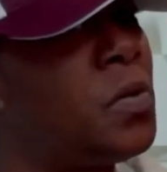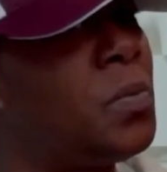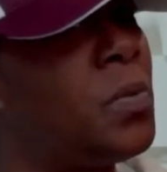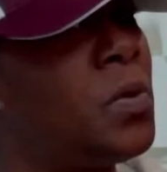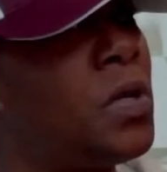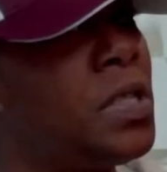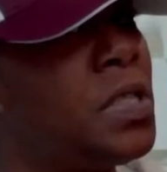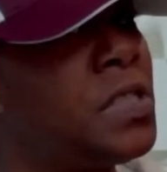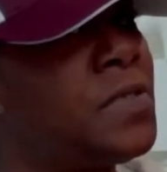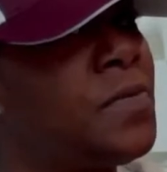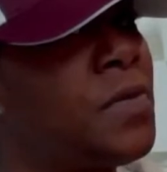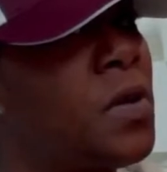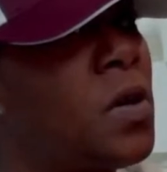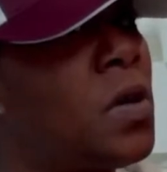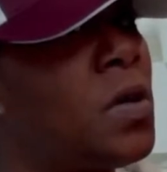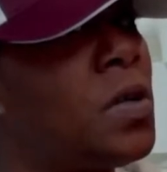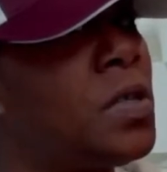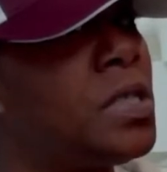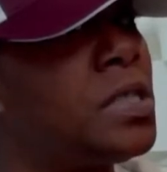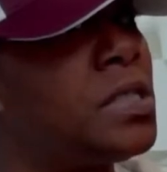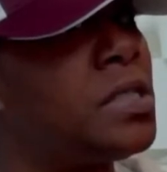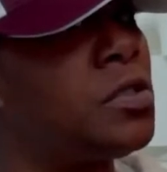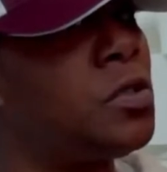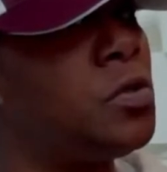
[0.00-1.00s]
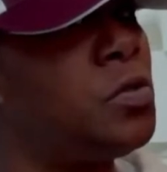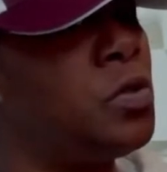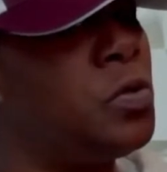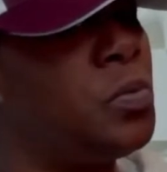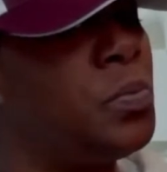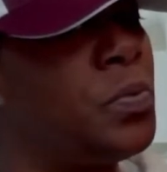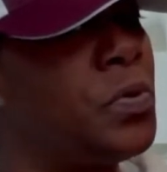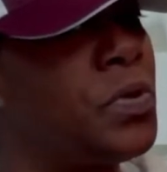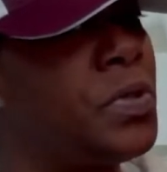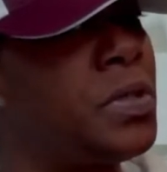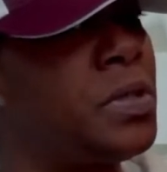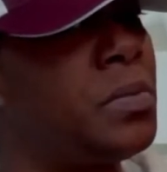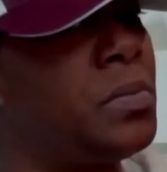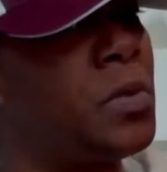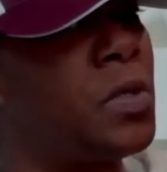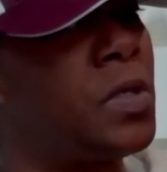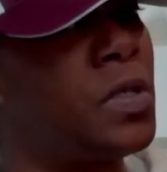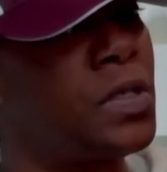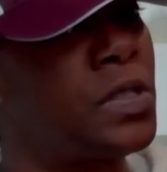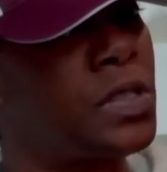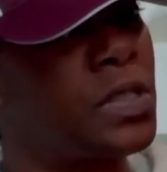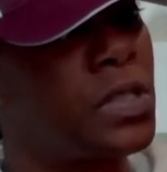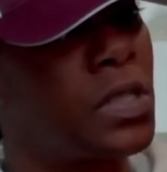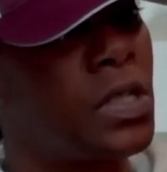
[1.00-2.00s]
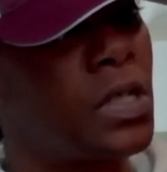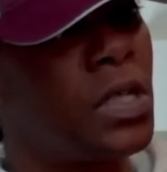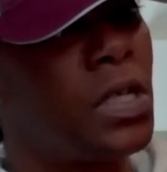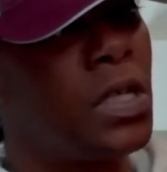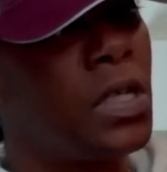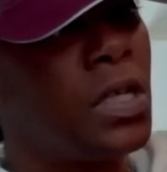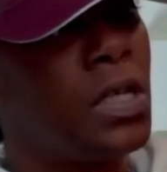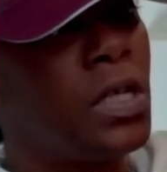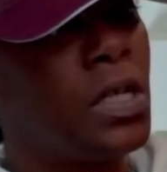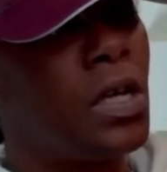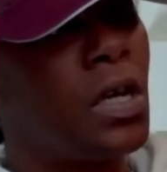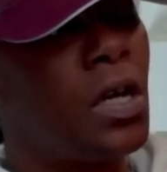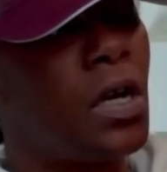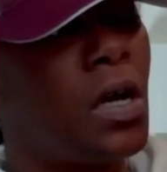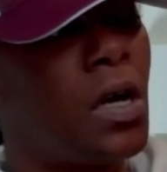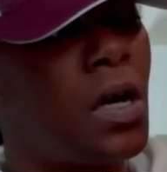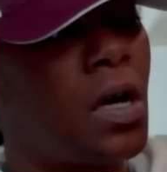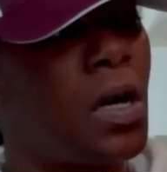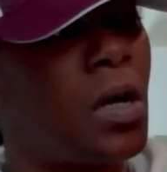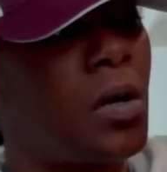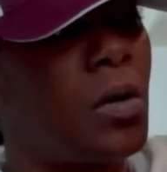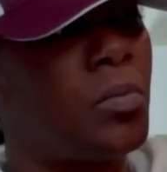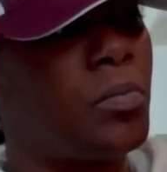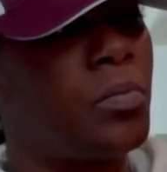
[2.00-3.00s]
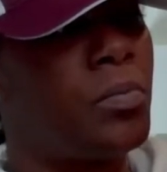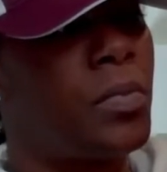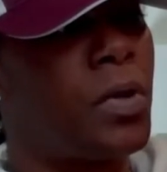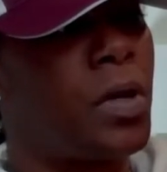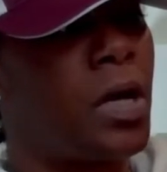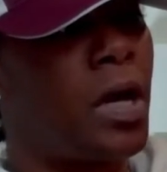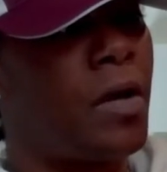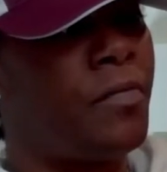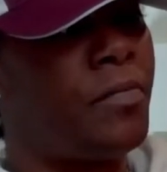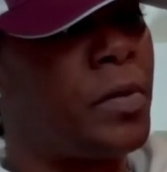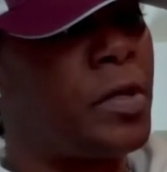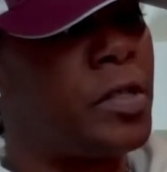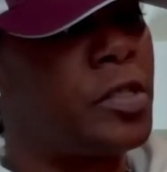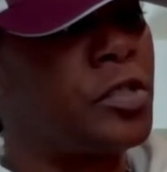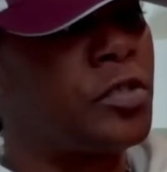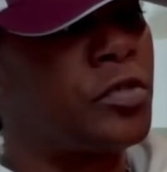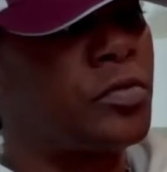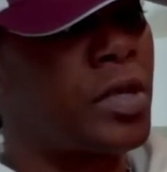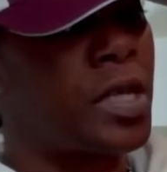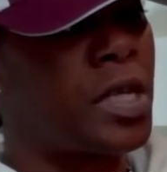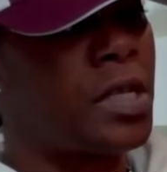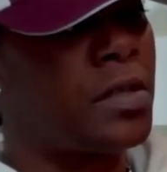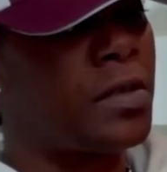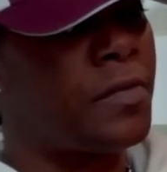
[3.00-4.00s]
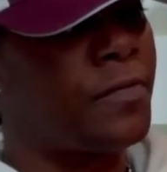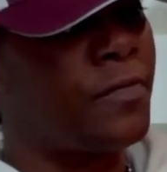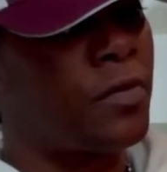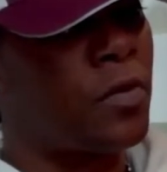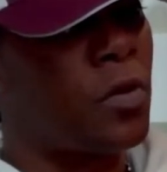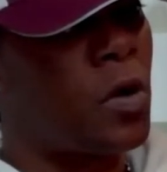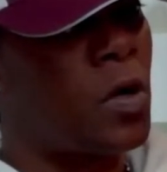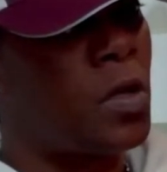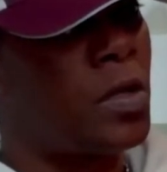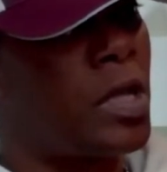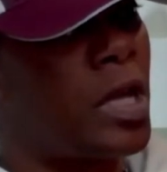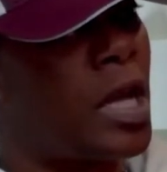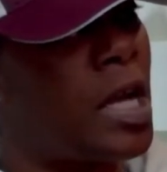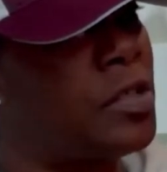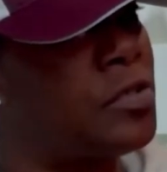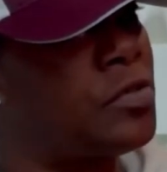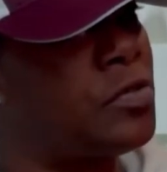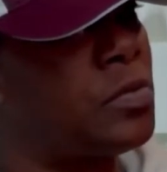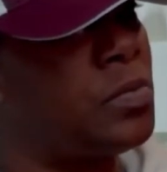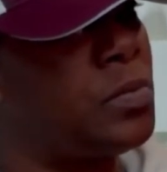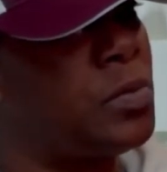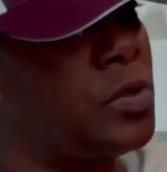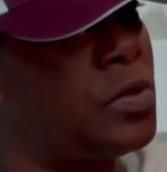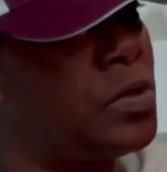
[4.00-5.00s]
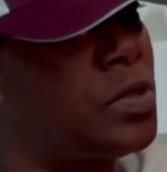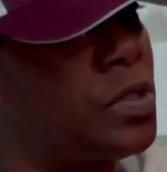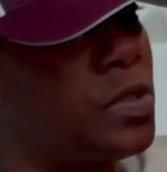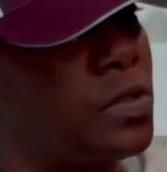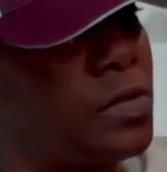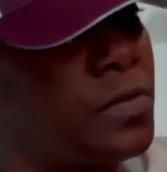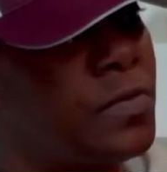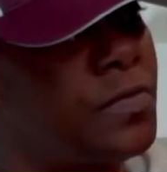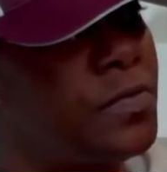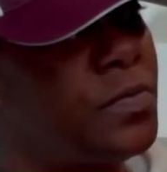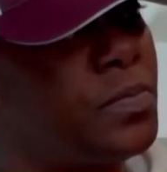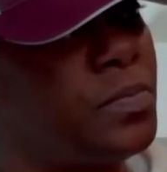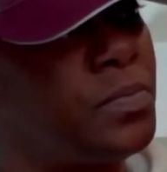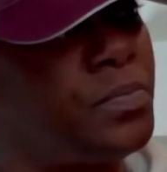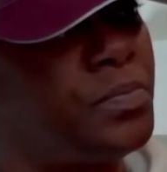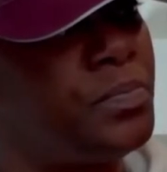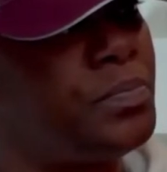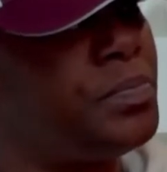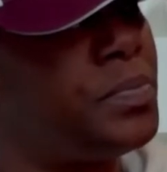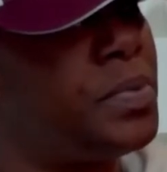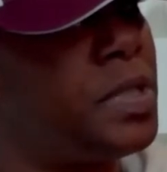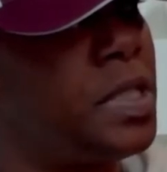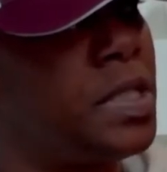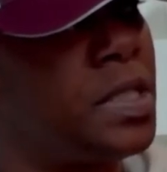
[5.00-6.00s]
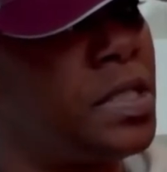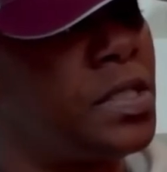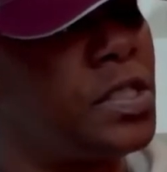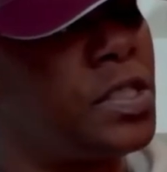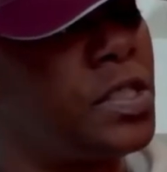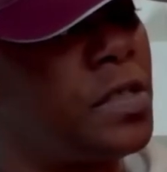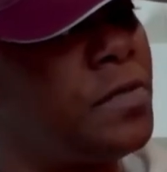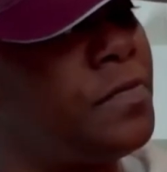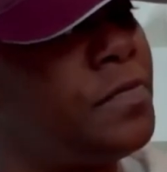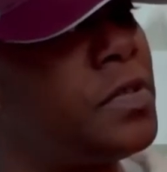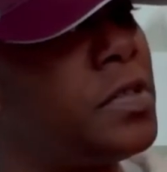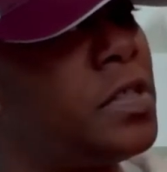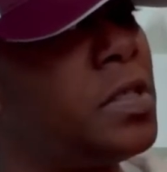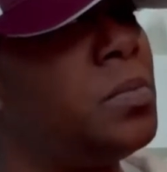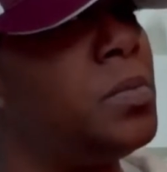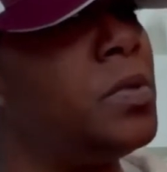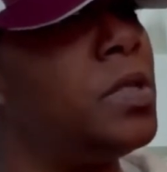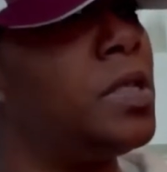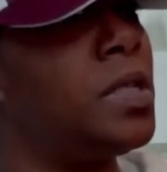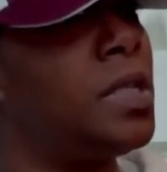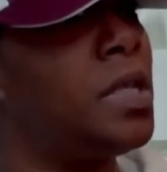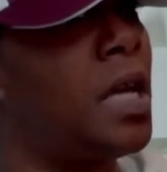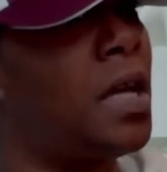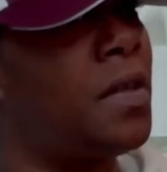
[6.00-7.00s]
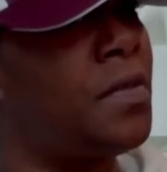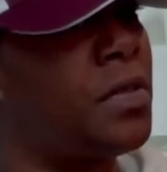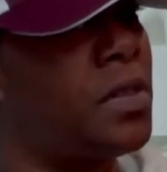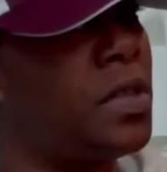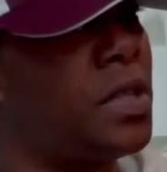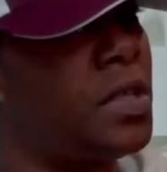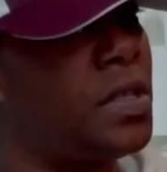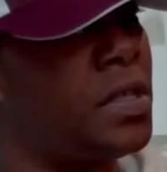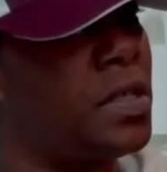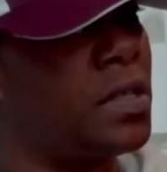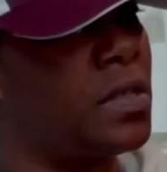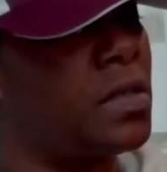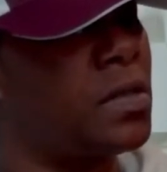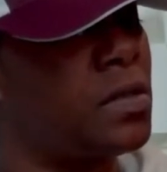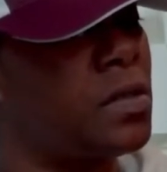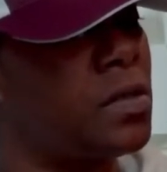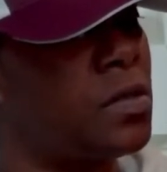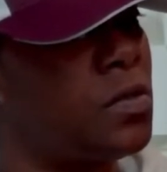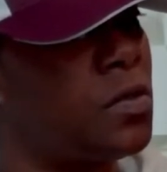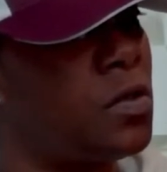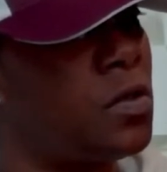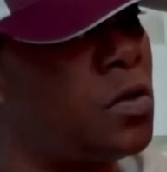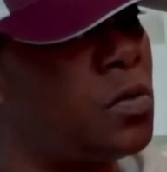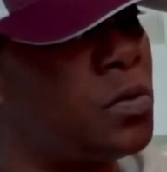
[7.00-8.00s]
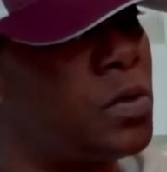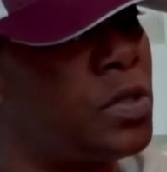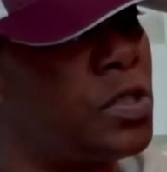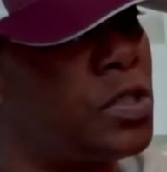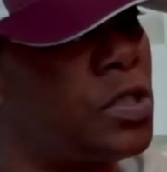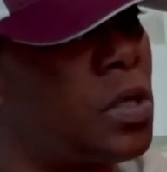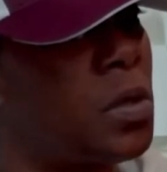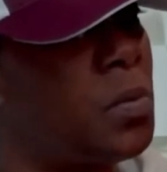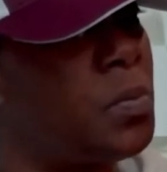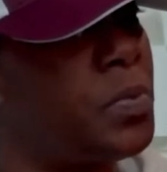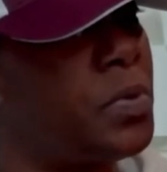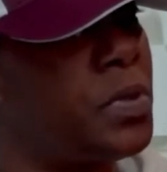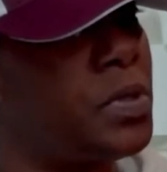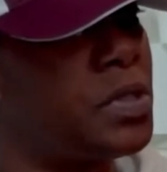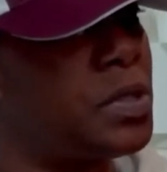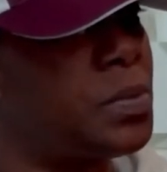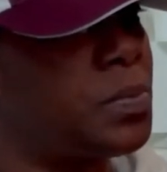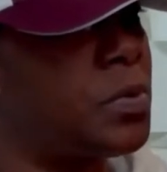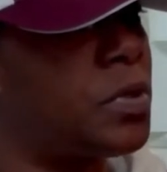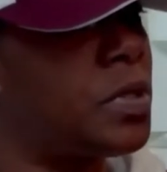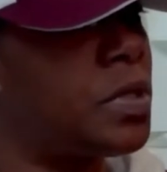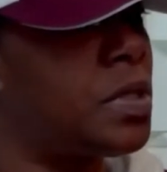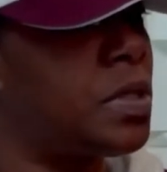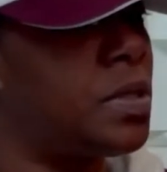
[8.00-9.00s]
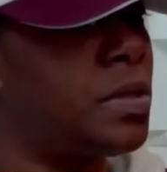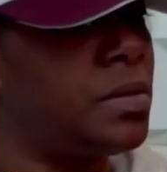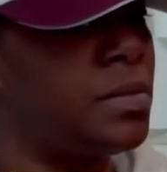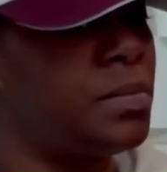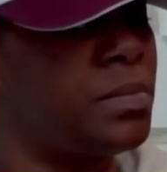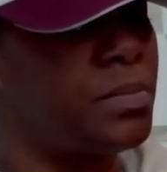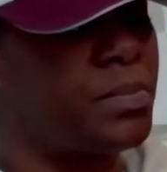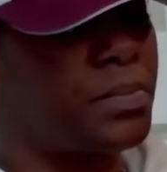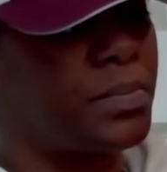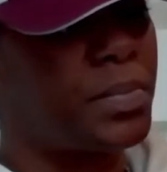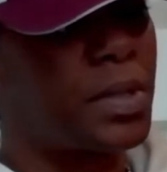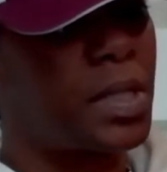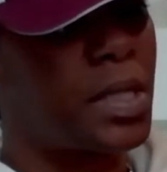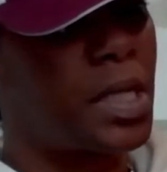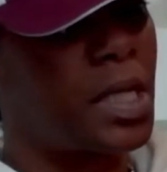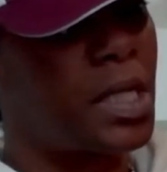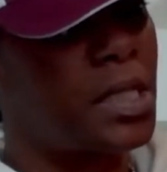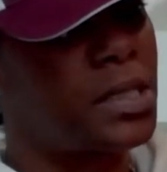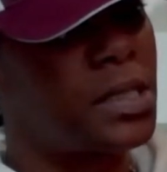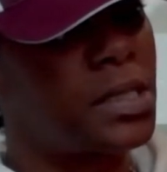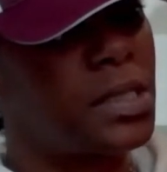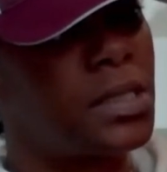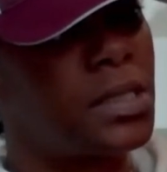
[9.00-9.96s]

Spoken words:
But as far as you pretty much have been training for all the attributes of being shifty, being athletic, with jumping, sprinting, planting.